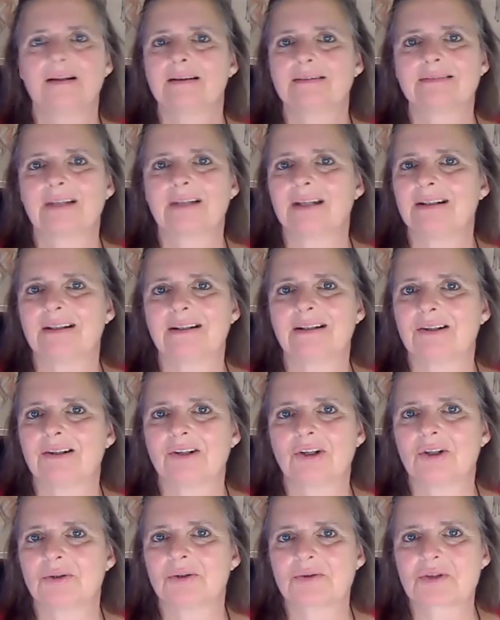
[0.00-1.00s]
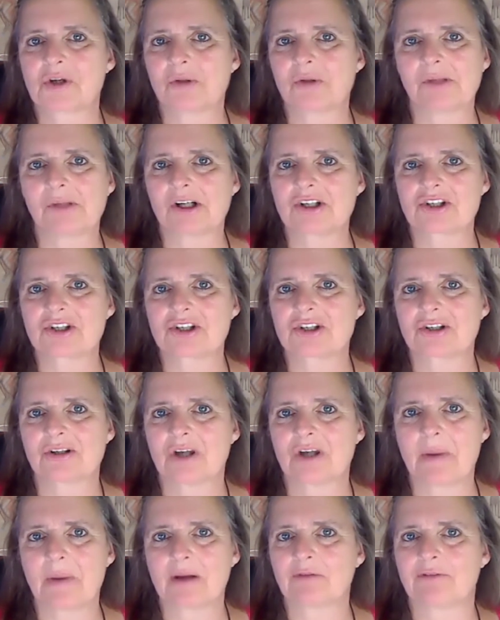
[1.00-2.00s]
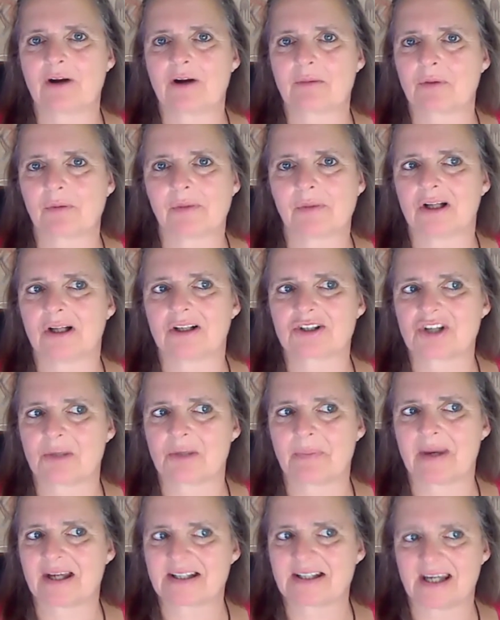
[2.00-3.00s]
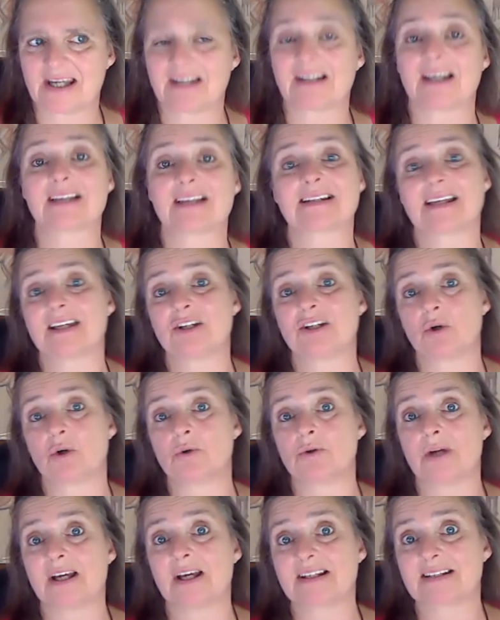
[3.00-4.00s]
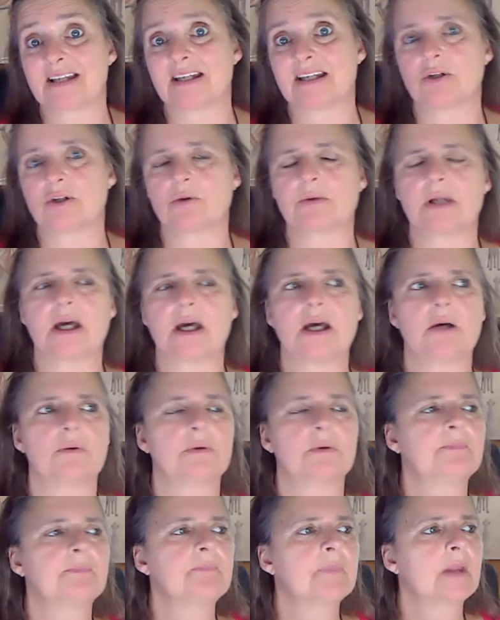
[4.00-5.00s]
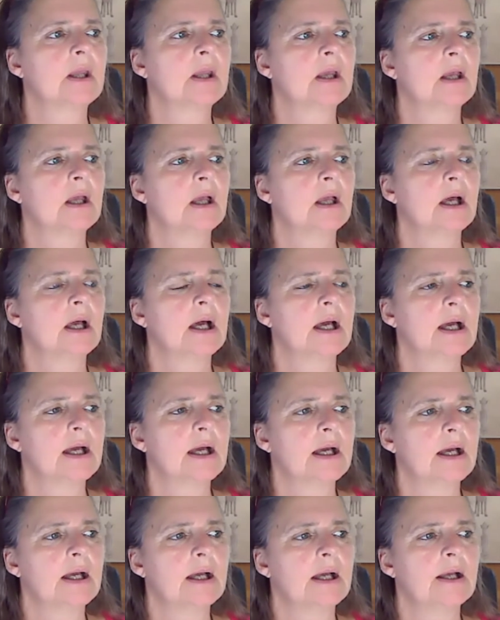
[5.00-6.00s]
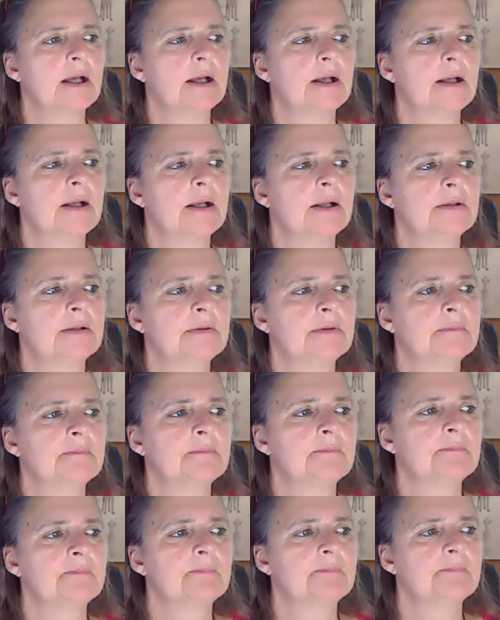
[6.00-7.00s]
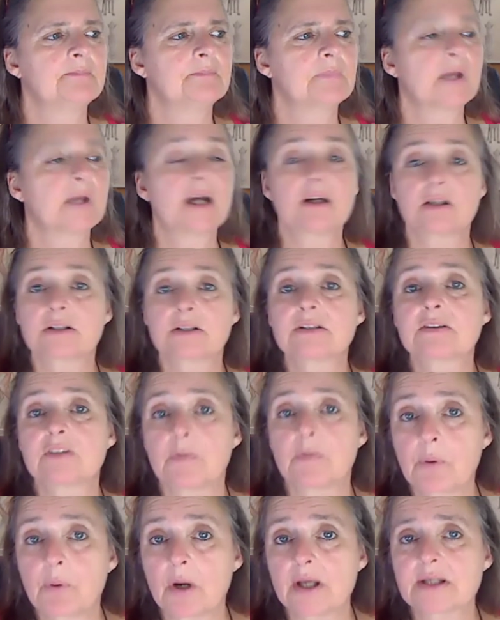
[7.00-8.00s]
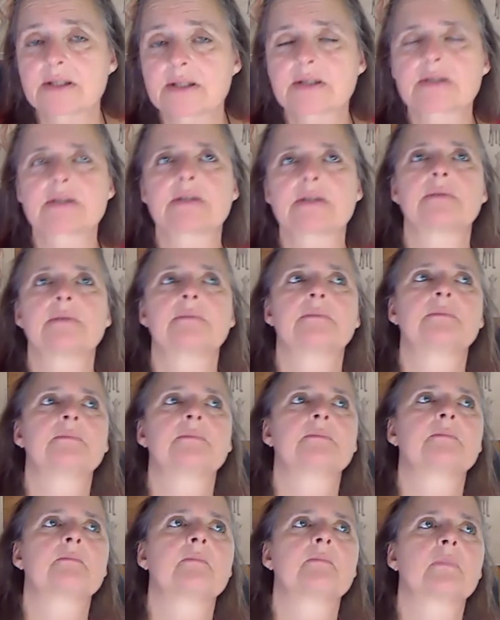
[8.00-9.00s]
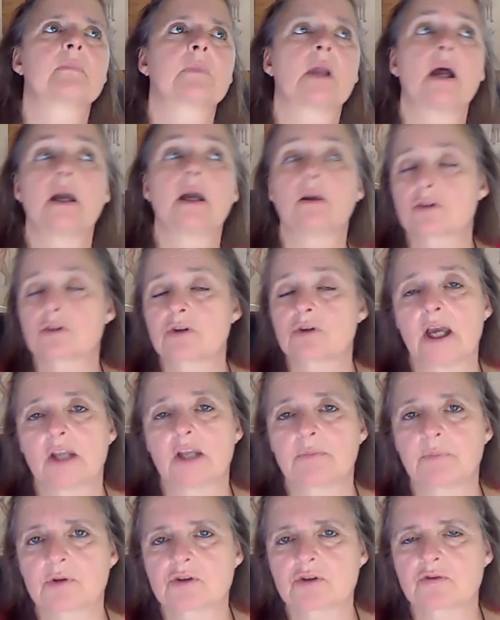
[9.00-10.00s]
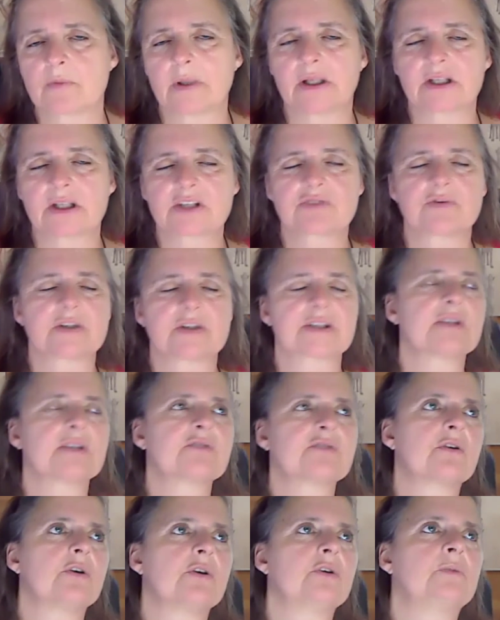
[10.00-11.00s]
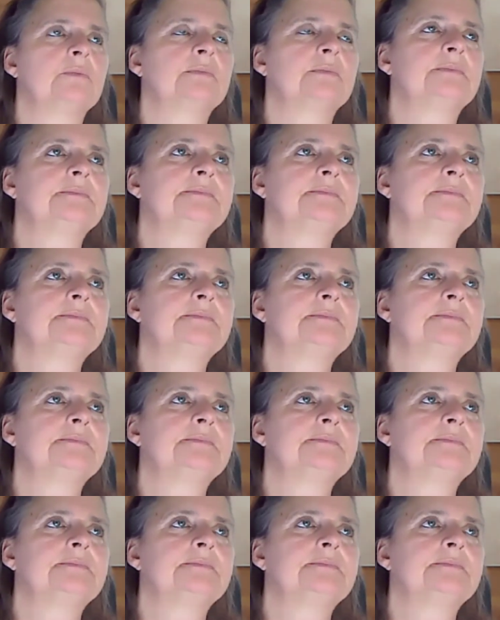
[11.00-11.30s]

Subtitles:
They didn't know so much about fibromyalgia back then as they know now. And I got depressed. I also had post-traumatic stress syndrome.